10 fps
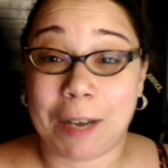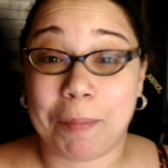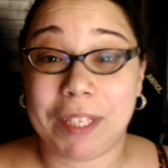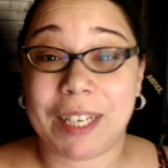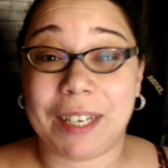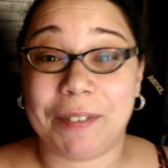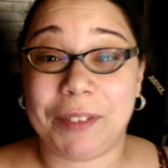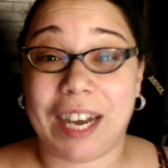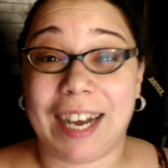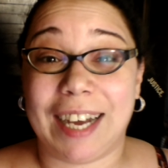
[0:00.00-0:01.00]
is how much I love
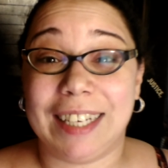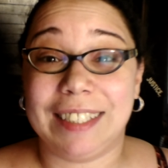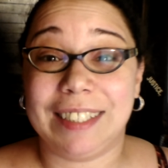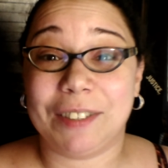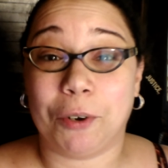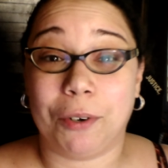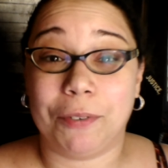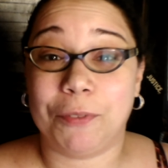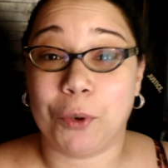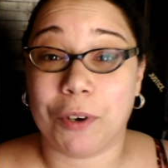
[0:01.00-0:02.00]
you guys,
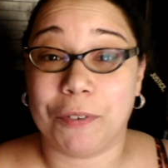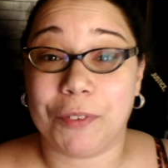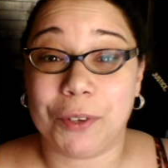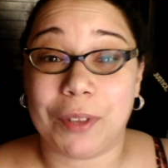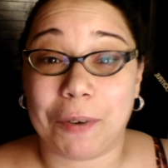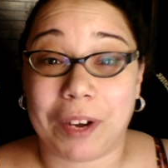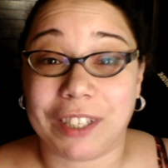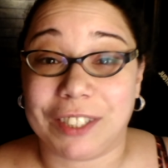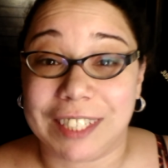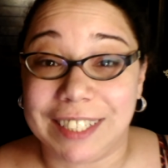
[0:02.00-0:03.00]
all four of you that
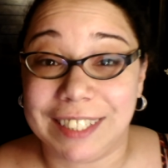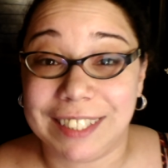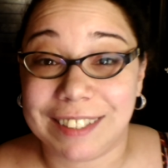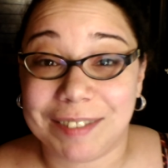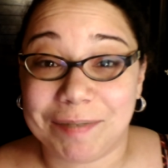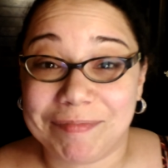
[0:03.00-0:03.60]
watch these.